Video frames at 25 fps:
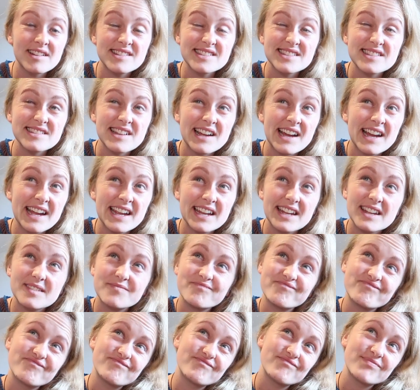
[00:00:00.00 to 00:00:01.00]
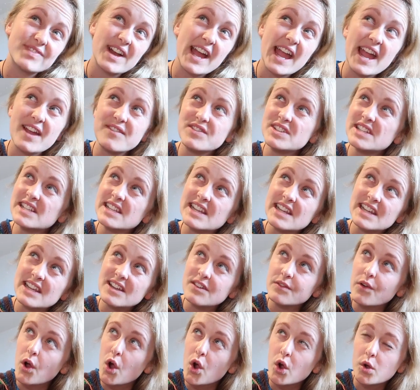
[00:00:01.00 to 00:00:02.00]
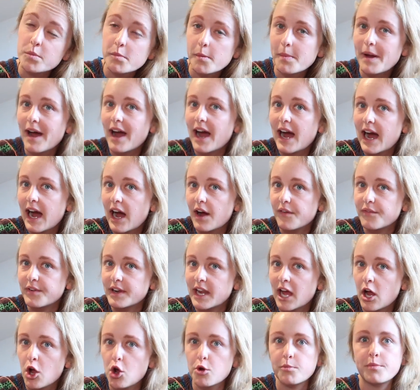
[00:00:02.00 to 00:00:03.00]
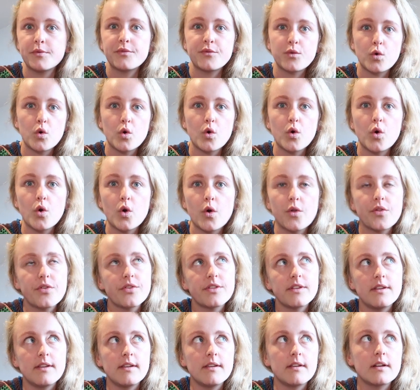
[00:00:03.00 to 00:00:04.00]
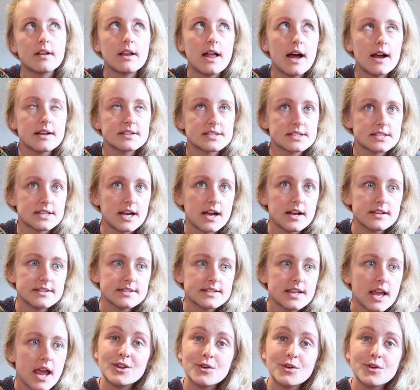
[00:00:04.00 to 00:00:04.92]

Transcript: It's like I have to leave home about half an hour before the class starts.